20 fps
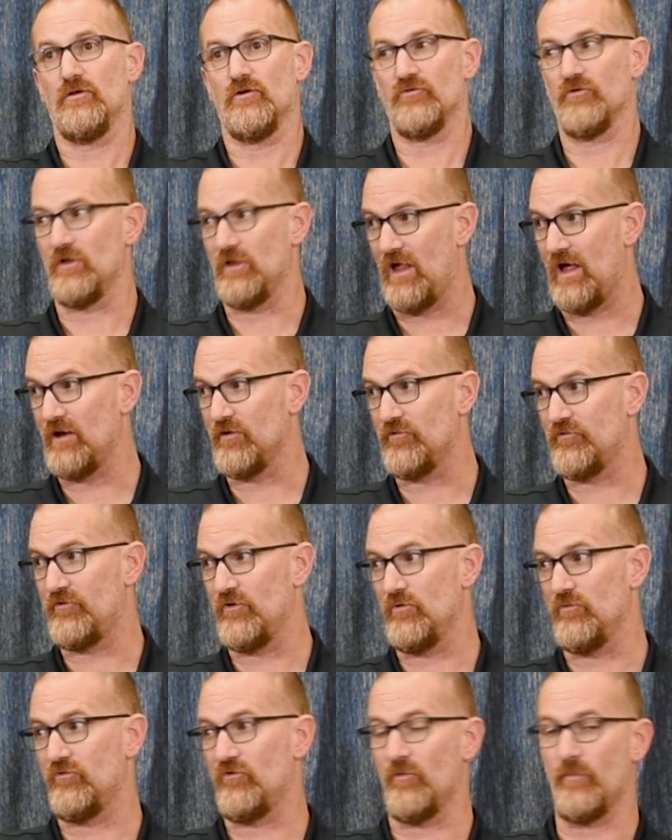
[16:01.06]
There's a lot of
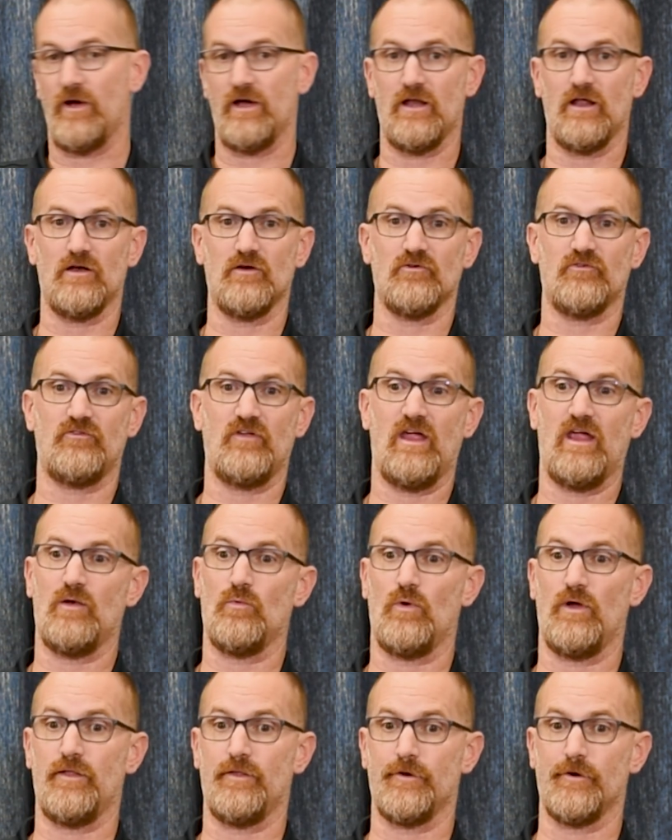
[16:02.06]
students who might not
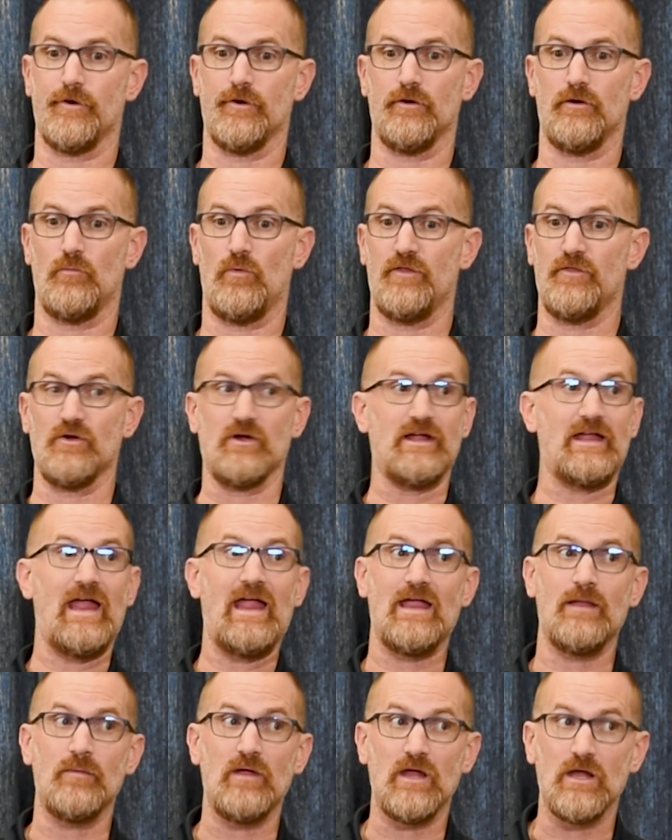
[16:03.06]
understand when they're
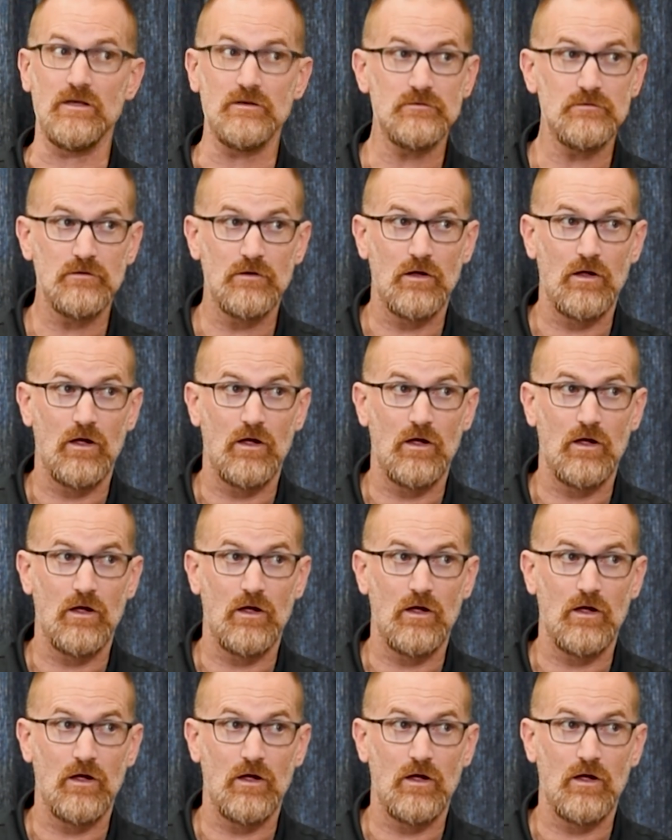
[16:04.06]
gaming